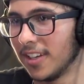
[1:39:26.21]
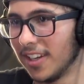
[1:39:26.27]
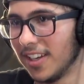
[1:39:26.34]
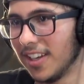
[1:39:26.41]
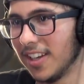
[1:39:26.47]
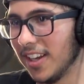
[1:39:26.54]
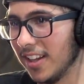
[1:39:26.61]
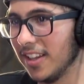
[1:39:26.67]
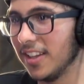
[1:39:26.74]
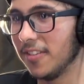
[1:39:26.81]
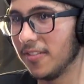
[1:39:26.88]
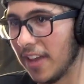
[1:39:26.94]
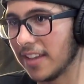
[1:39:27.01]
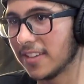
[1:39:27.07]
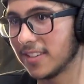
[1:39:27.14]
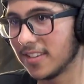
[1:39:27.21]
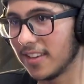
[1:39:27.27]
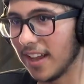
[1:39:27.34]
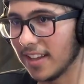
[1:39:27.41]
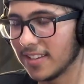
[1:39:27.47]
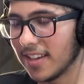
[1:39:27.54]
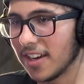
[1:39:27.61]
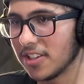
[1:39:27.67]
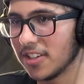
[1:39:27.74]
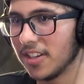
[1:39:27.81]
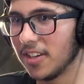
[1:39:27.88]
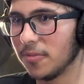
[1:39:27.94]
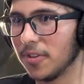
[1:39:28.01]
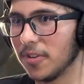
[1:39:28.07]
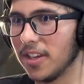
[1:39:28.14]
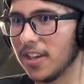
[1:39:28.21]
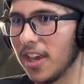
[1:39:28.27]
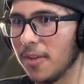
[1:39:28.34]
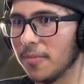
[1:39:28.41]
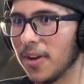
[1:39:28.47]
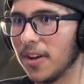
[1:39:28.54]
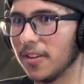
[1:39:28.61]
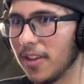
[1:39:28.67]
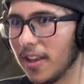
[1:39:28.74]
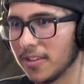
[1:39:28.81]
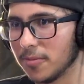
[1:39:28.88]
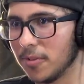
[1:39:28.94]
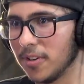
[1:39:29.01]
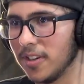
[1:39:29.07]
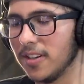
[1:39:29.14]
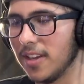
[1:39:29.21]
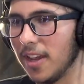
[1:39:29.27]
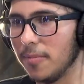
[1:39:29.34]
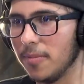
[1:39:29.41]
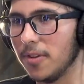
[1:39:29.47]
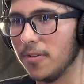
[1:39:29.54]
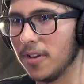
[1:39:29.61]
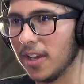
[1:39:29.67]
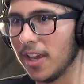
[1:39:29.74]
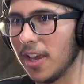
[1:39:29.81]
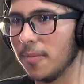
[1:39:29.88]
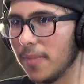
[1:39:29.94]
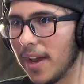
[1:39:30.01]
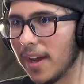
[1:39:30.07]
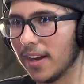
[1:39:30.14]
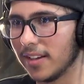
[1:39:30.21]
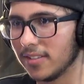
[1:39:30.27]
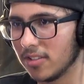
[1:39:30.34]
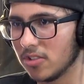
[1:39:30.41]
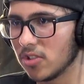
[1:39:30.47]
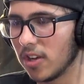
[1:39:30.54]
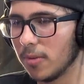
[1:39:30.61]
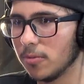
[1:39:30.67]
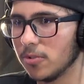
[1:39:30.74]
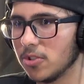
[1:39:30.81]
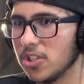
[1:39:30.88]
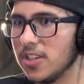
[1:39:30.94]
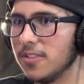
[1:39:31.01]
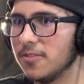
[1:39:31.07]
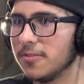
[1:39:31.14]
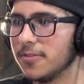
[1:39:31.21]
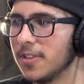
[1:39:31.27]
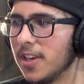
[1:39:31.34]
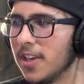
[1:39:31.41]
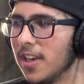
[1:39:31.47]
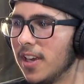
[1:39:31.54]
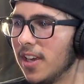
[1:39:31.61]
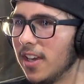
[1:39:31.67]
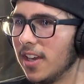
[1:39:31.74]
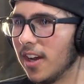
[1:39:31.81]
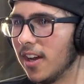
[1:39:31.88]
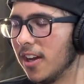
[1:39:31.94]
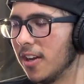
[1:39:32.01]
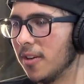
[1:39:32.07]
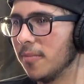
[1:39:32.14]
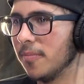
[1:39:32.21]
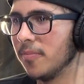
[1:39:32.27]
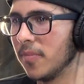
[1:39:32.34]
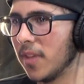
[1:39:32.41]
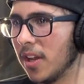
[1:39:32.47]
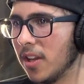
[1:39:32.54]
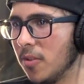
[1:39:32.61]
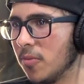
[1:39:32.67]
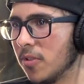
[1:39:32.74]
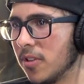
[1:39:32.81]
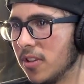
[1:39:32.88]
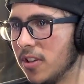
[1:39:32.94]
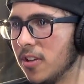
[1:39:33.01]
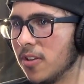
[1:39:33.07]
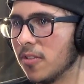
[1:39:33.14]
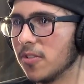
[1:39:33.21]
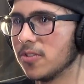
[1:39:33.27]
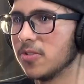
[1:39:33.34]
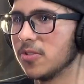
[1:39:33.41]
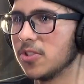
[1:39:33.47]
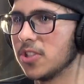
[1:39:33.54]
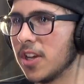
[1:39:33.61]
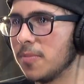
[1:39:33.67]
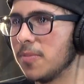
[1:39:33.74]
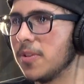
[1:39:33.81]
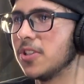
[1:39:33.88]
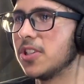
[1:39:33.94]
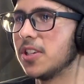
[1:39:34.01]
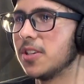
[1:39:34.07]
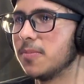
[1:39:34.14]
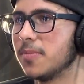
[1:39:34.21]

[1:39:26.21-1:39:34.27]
Oh, okay. That's actually when he came out. That's when he debuted and came back as the Tribal Chief, and he won the Universal Championship.